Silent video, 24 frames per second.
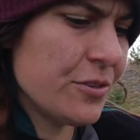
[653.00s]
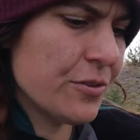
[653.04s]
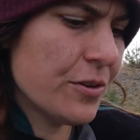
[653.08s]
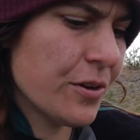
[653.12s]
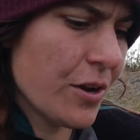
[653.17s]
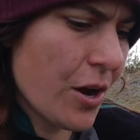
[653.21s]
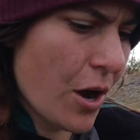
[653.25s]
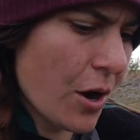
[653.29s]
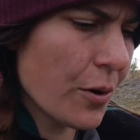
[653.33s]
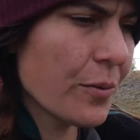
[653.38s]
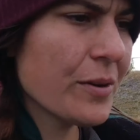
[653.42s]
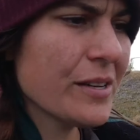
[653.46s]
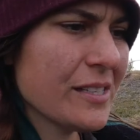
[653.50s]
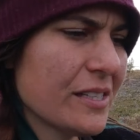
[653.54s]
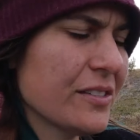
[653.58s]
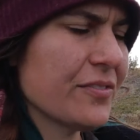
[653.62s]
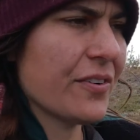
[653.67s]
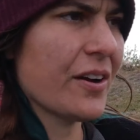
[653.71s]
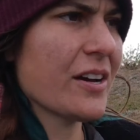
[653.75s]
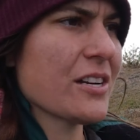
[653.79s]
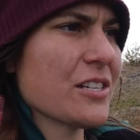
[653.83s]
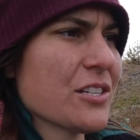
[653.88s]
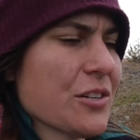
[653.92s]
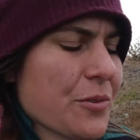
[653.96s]
you can always
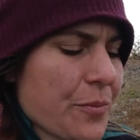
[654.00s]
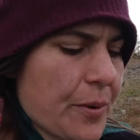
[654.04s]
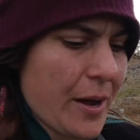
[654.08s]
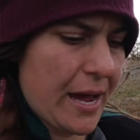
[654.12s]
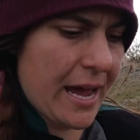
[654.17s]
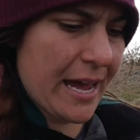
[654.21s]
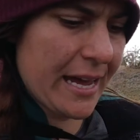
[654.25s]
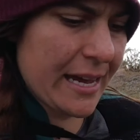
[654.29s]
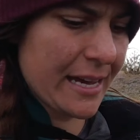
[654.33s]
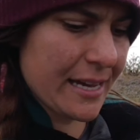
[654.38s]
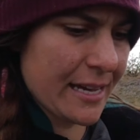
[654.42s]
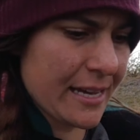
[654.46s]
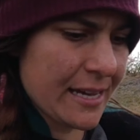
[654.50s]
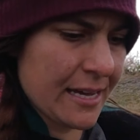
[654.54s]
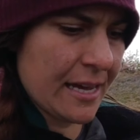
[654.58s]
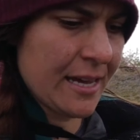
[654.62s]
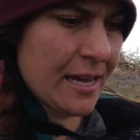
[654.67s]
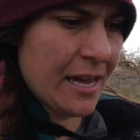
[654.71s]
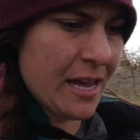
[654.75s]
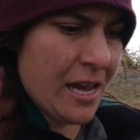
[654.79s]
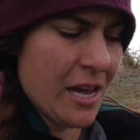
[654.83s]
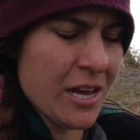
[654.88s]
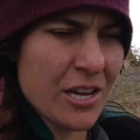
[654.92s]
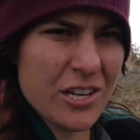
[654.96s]
find your way.
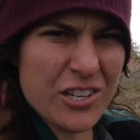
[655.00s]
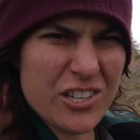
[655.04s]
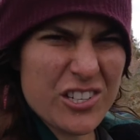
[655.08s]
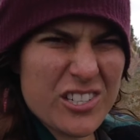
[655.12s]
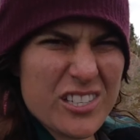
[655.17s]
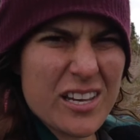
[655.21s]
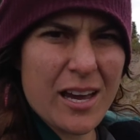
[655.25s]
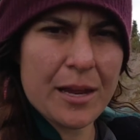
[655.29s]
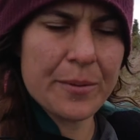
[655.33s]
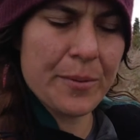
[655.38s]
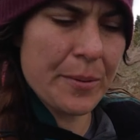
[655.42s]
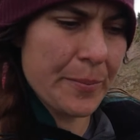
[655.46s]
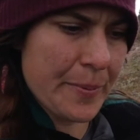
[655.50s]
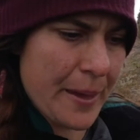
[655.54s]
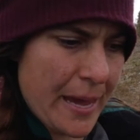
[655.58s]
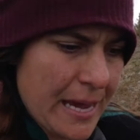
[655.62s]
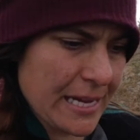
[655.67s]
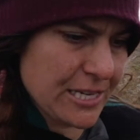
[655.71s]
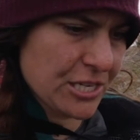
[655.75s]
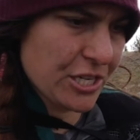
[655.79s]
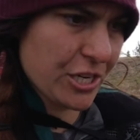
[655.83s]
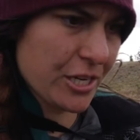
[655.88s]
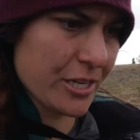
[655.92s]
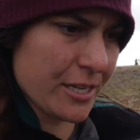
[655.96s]
You just gotta be
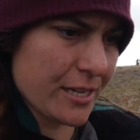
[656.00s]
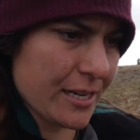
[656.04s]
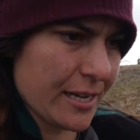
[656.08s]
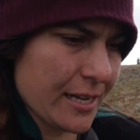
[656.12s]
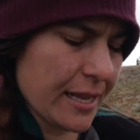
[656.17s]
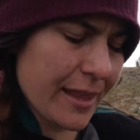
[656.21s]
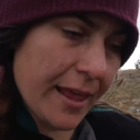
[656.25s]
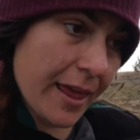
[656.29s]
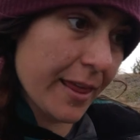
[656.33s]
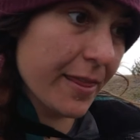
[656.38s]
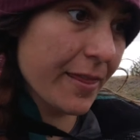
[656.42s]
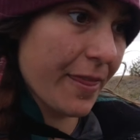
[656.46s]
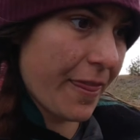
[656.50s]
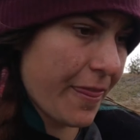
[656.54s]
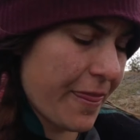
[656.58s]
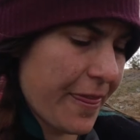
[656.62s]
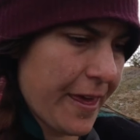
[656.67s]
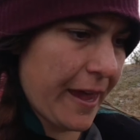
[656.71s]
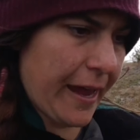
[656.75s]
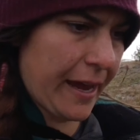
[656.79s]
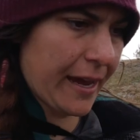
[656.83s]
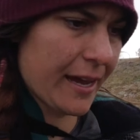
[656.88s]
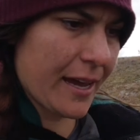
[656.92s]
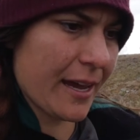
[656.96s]
patient and
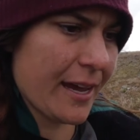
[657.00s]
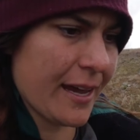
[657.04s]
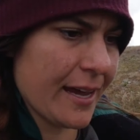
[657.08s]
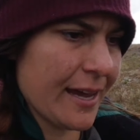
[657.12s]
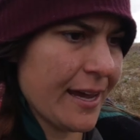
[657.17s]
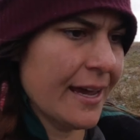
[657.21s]
think,